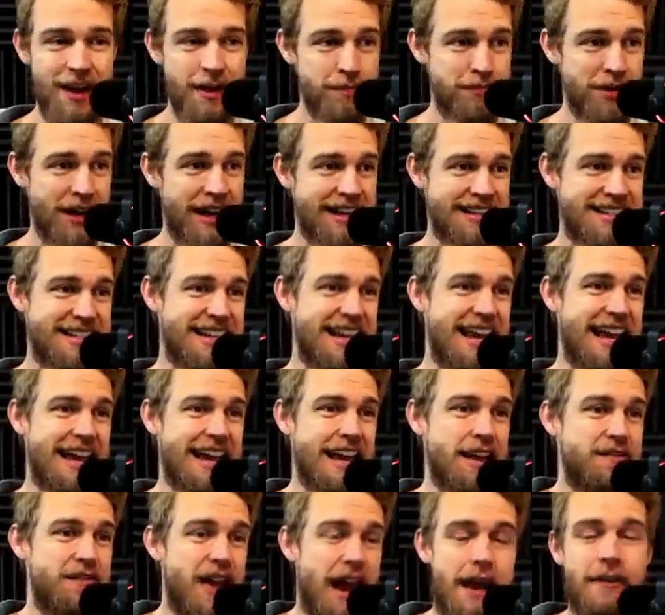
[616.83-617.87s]
But
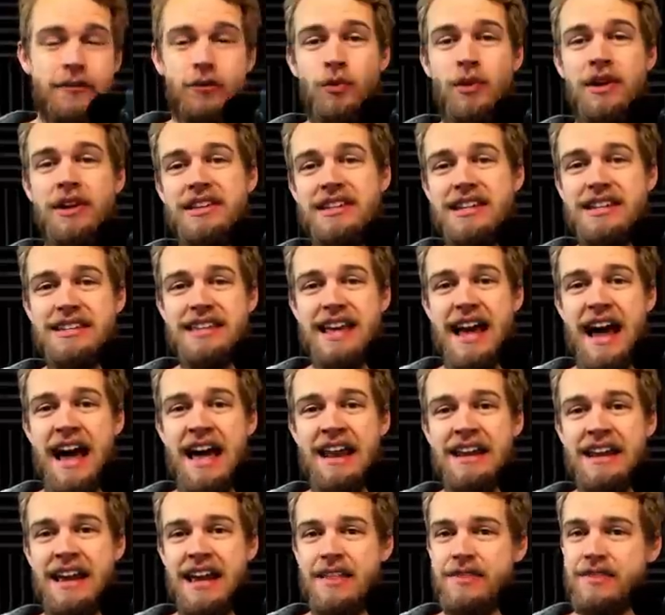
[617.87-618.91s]
if everyone did
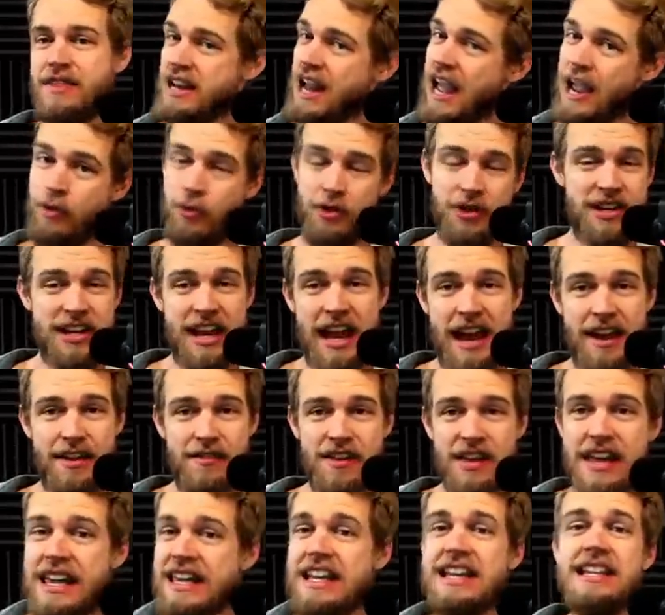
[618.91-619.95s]
that, then I wouldn't have
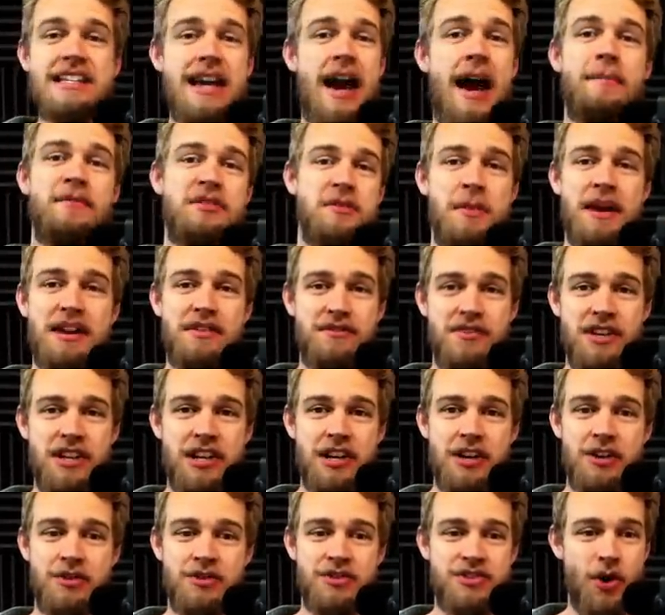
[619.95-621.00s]
any time to make
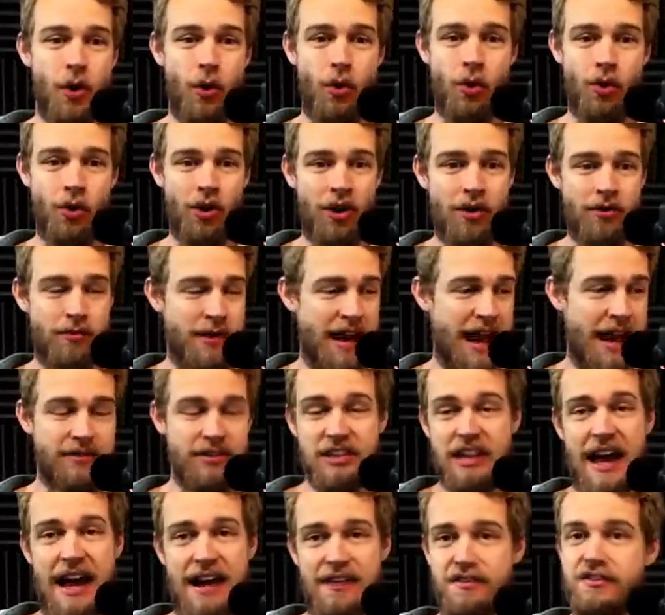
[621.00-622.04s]
videos or have a
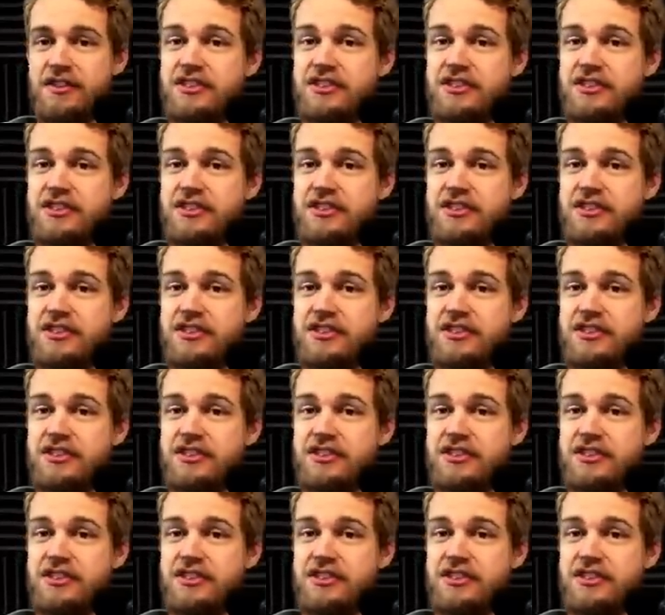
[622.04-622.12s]
life.